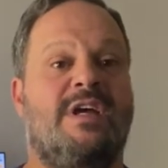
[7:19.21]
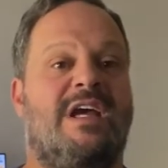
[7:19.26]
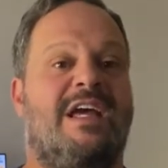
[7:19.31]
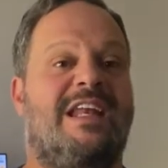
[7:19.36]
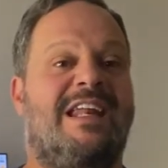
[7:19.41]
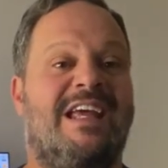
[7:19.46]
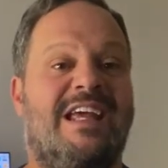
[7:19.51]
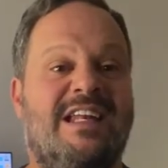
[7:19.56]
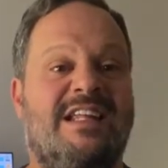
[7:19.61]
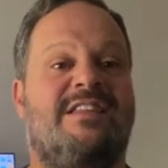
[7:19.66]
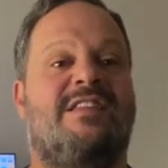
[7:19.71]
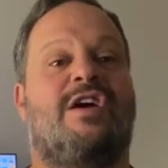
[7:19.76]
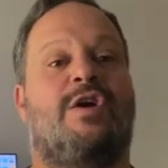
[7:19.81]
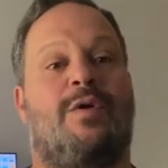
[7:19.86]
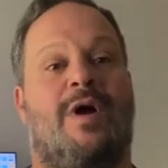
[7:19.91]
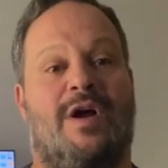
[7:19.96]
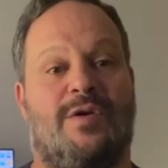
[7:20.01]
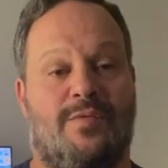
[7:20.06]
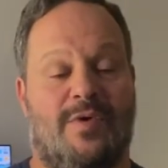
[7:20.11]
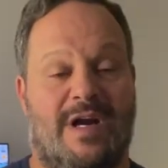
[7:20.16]
in hitting the
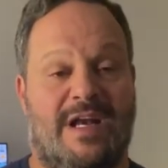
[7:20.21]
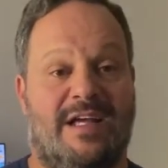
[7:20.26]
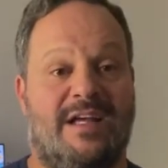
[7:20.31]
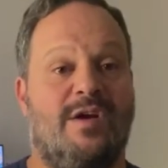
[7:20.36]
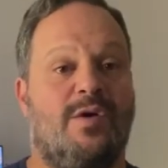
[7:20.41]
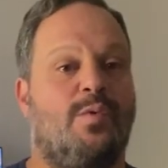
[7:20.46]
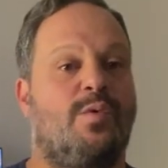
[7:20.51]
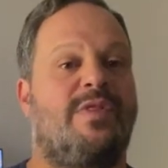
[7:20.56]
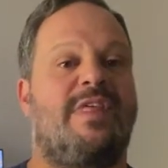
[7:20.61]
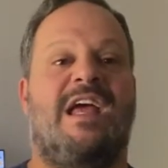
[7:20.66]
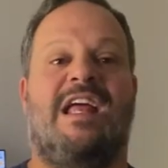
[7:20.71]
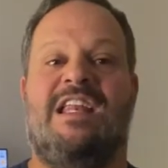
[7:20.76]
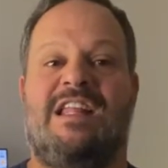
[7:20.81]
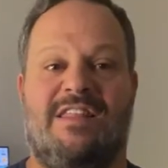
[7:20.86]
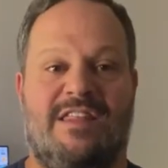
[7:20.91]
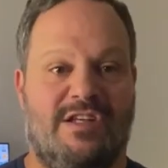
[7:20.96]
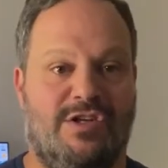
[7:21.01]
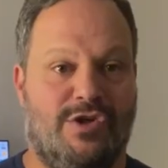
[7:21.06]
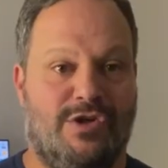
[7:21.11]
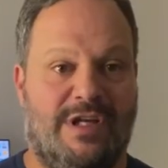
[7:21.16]
ground running with
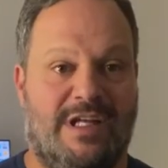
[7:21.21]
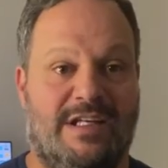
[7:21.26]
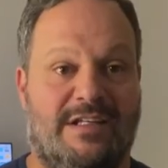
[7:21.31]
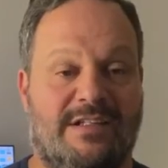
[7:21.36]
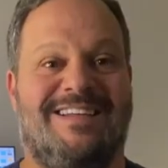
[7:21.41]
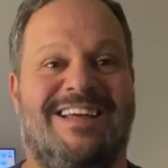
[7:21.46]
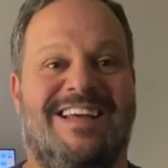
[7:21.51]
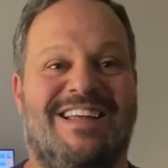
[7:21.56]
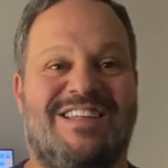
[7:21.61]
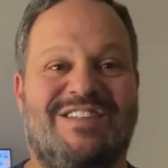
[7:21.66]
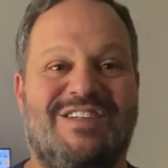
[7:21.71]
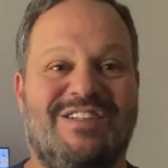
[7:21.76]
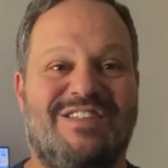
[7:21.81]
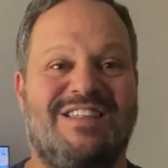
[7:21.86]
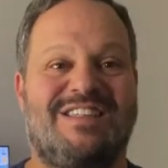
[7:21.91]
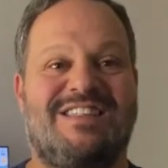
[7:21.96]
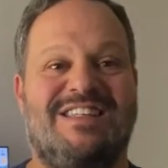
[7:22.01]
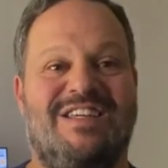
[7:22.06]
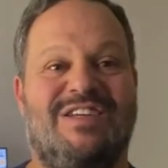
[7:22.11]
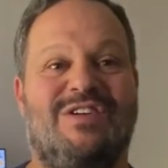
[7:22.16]
anything you need. It's good
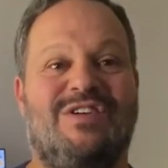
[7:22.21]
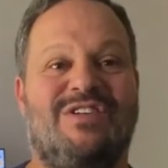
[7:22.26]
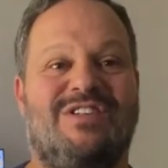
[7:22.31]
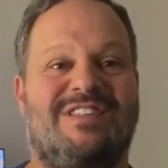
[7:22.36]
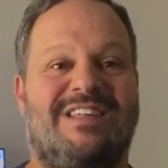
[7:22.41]
to see you.